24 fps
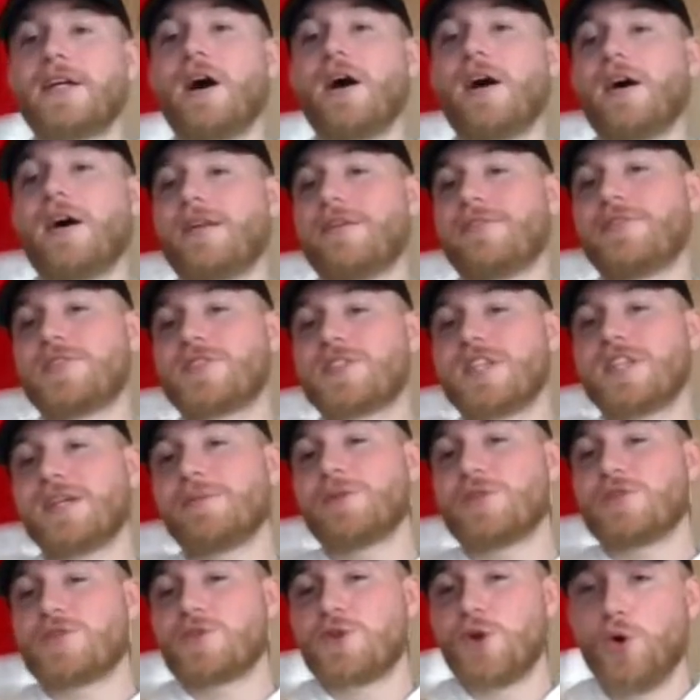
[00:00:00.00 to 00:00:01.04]
God! If his name
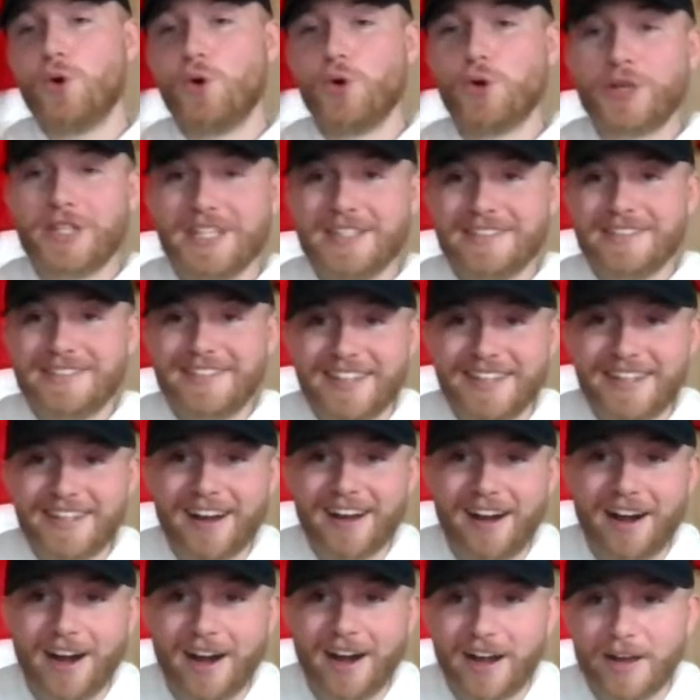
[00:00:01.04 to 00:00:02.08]
was Tukington,
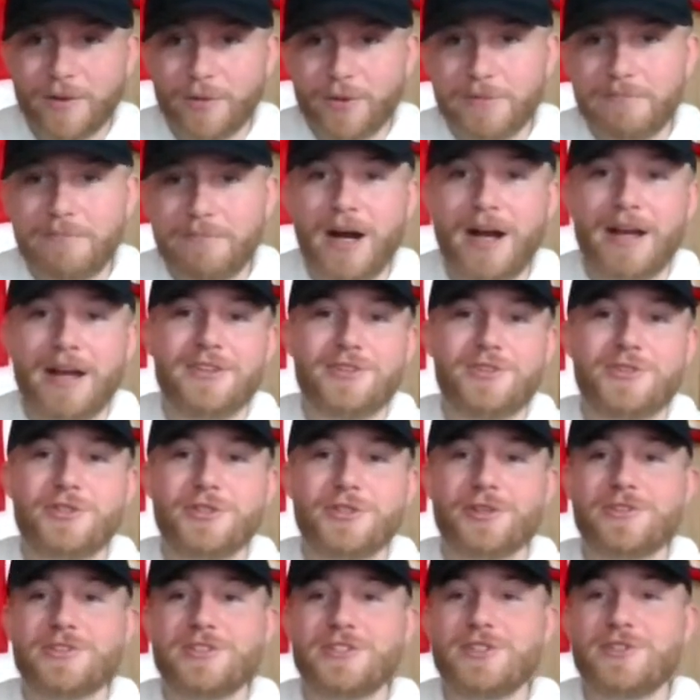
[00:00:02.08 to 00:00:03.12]
I would buy his
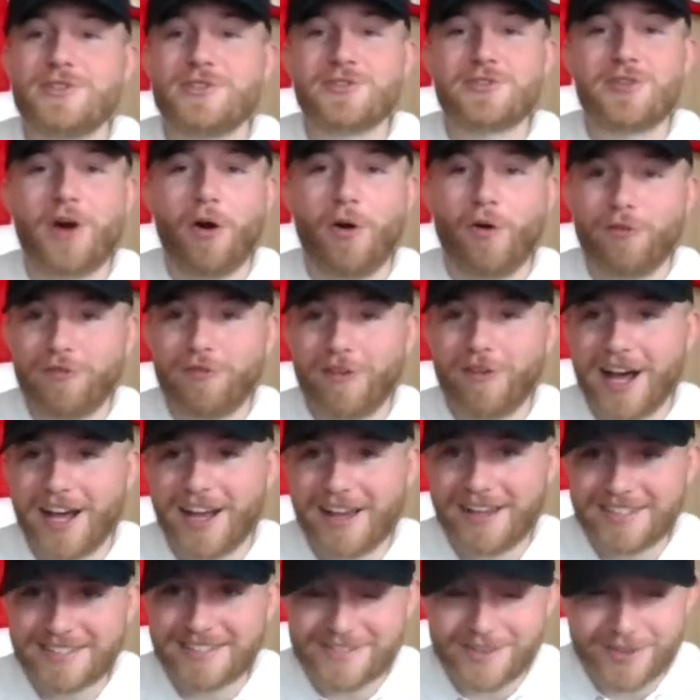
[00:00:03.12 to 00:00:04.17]
jersey so
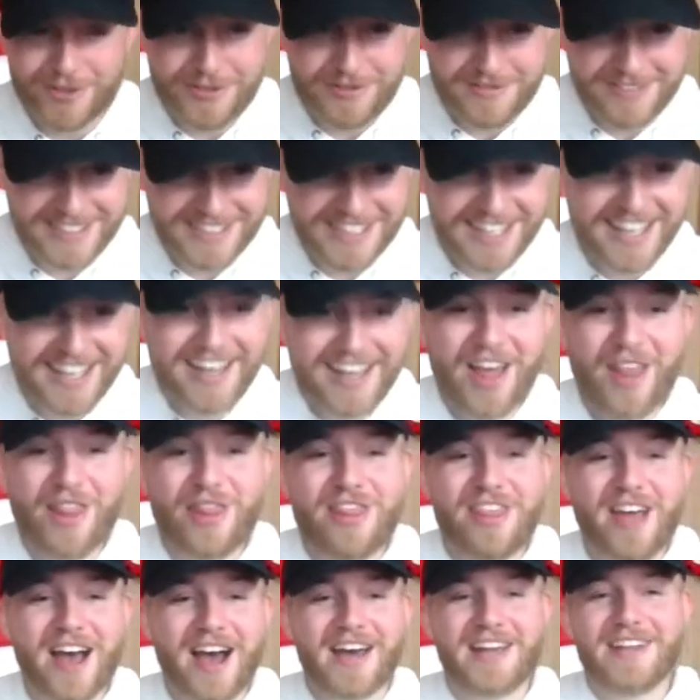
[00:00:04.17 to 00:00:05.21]
fast.
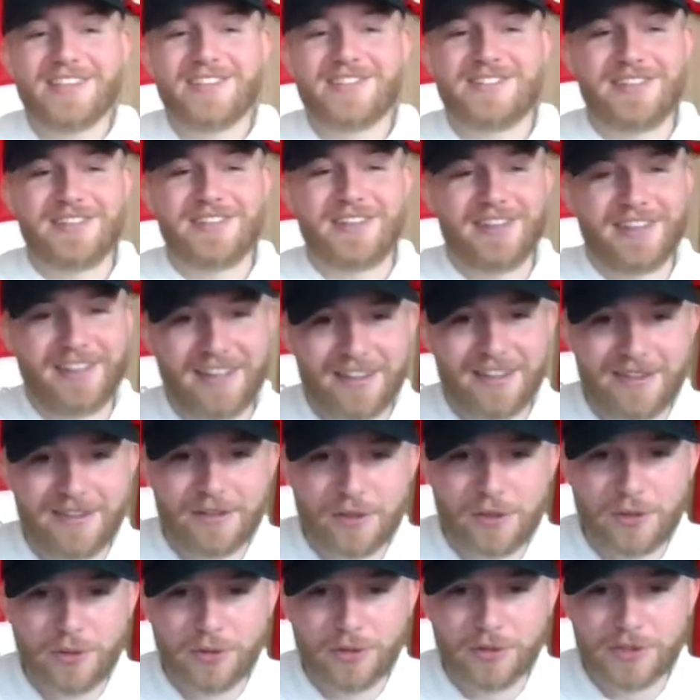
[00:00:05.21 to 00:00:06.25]
That is the
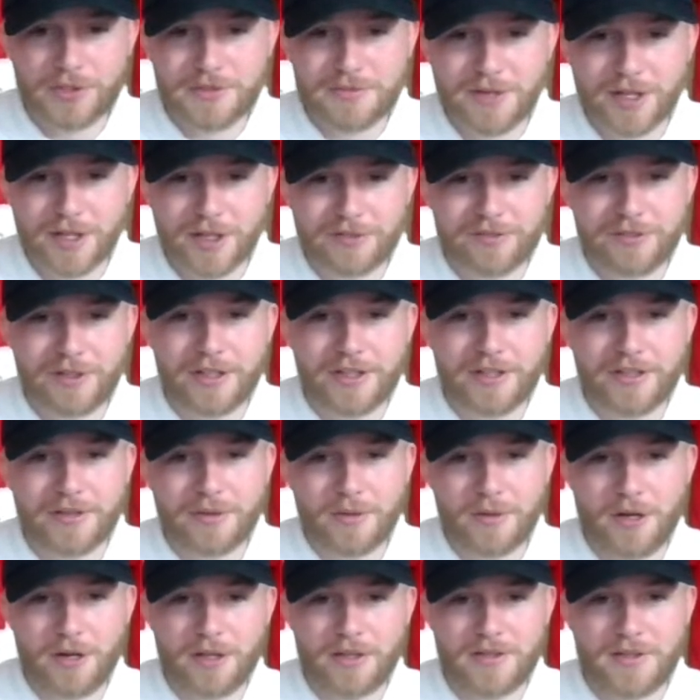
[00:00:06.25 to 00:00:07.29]
coolest motherfucker to
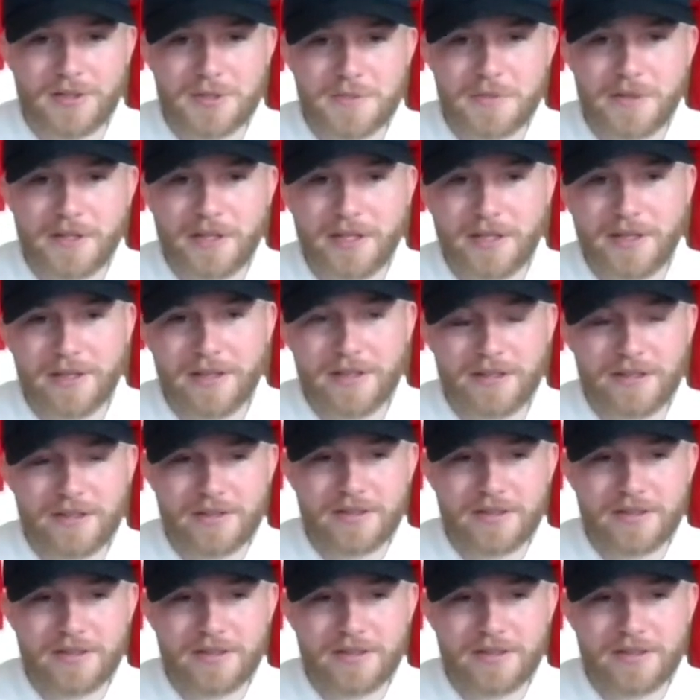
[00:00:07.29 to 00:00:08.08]
walk this planet.